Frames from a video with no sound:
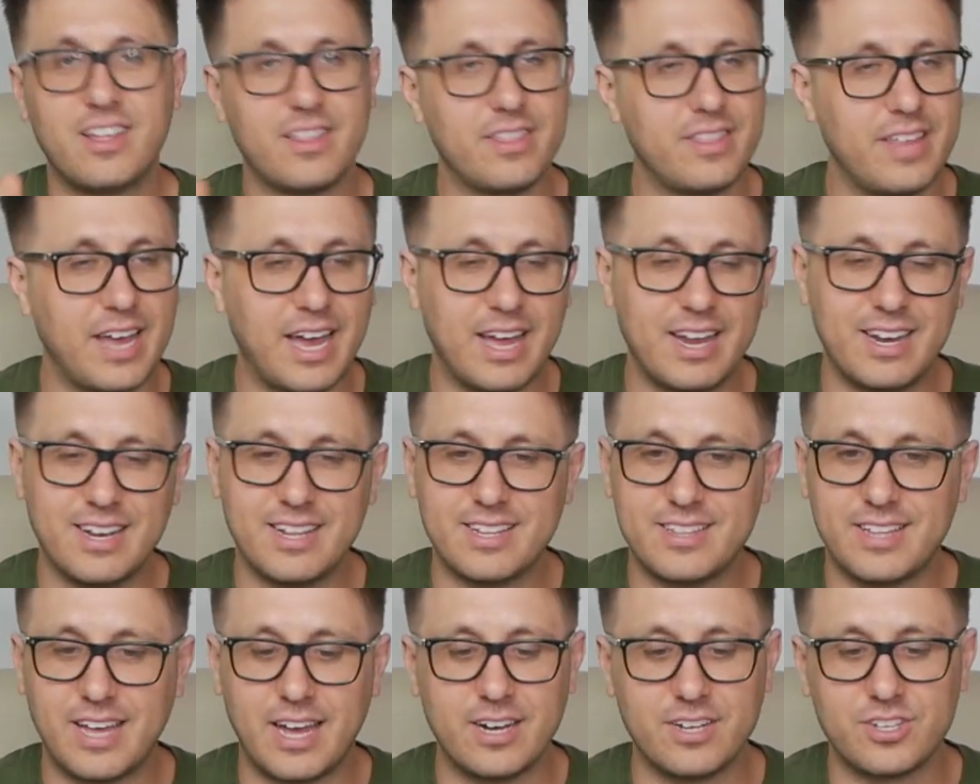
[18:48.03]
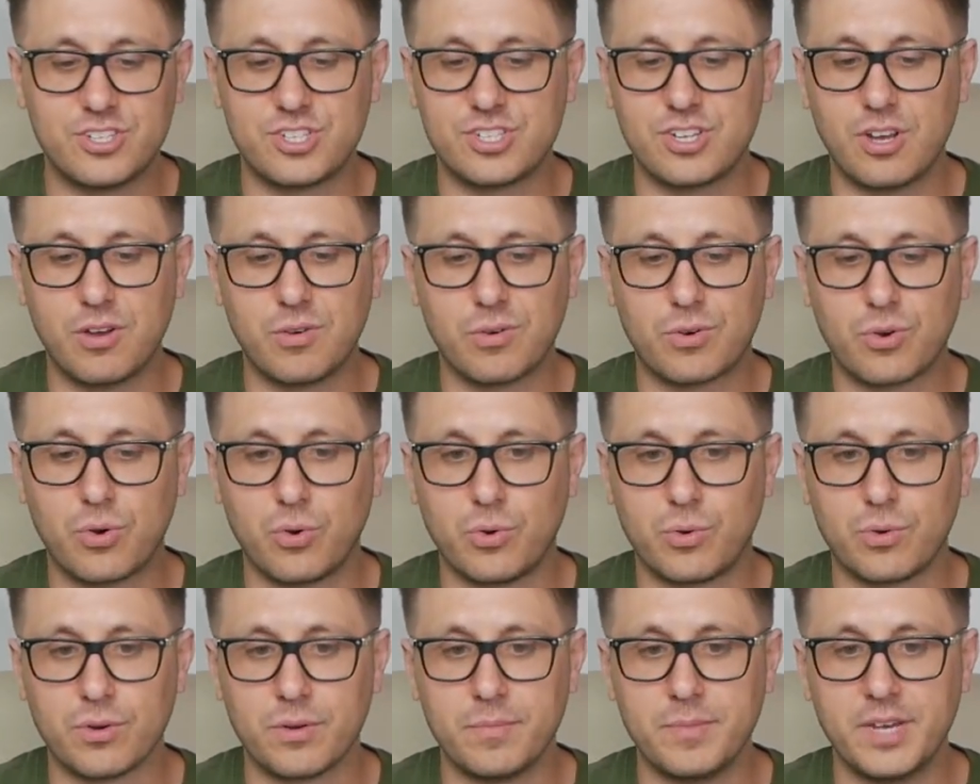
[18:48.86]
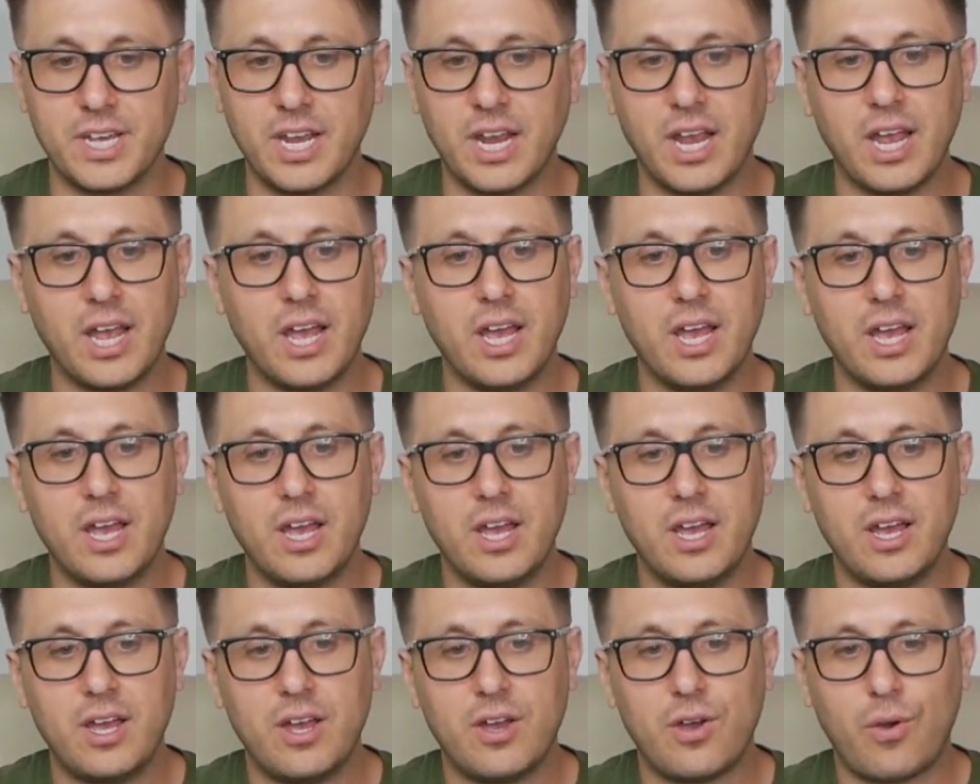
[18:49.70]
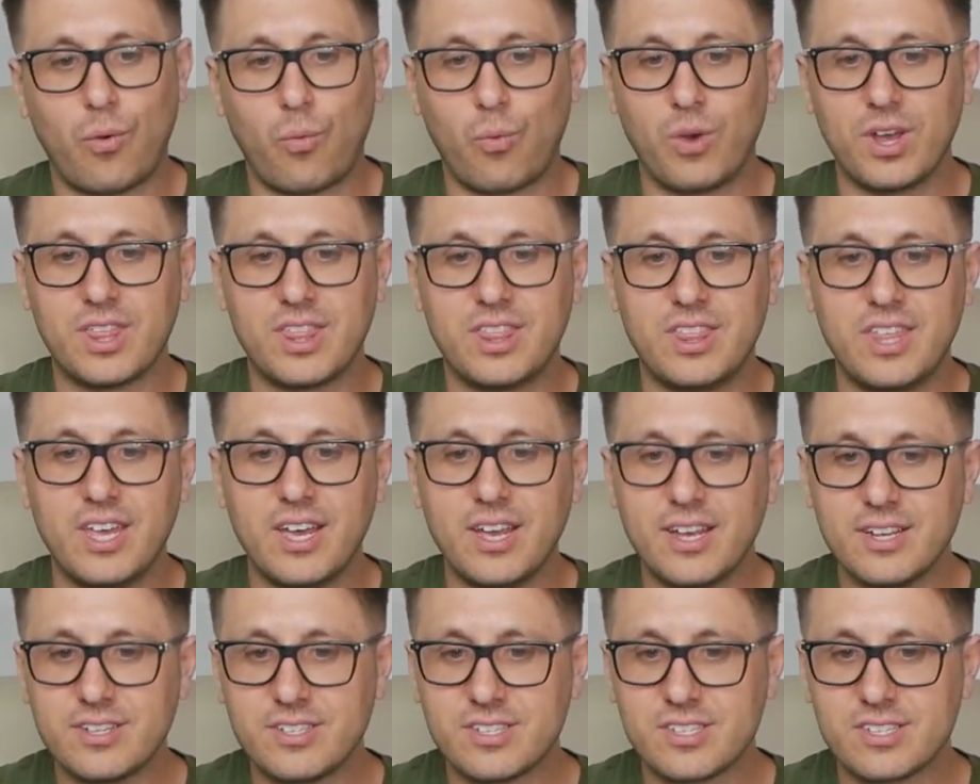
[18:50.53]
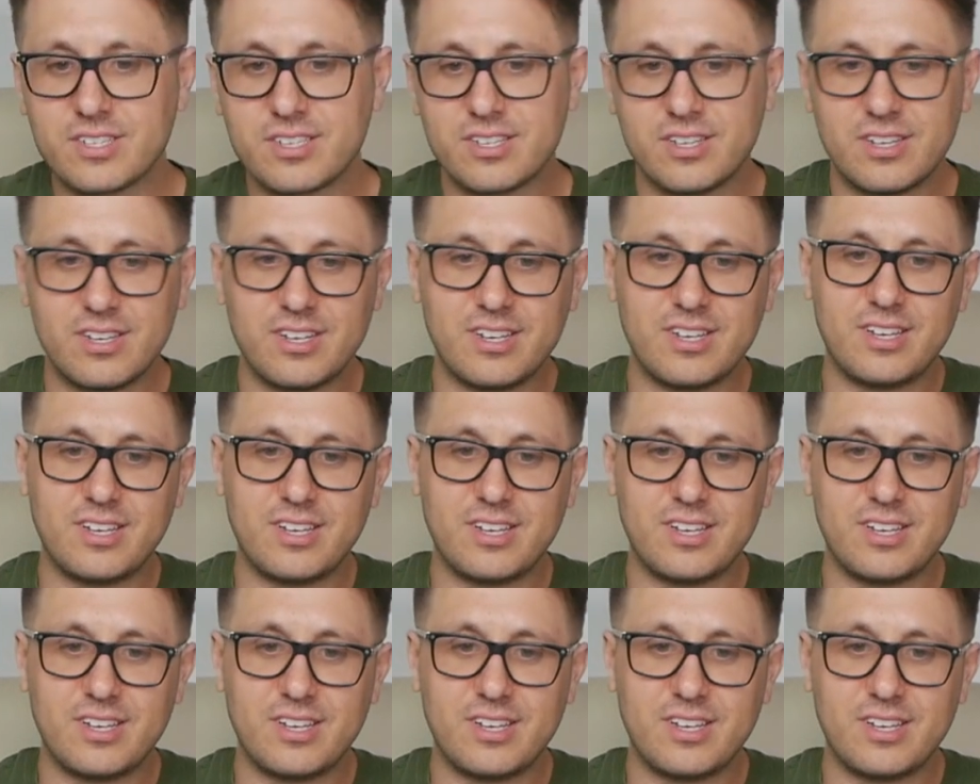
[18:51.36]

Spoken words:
That is so cool to me. With this,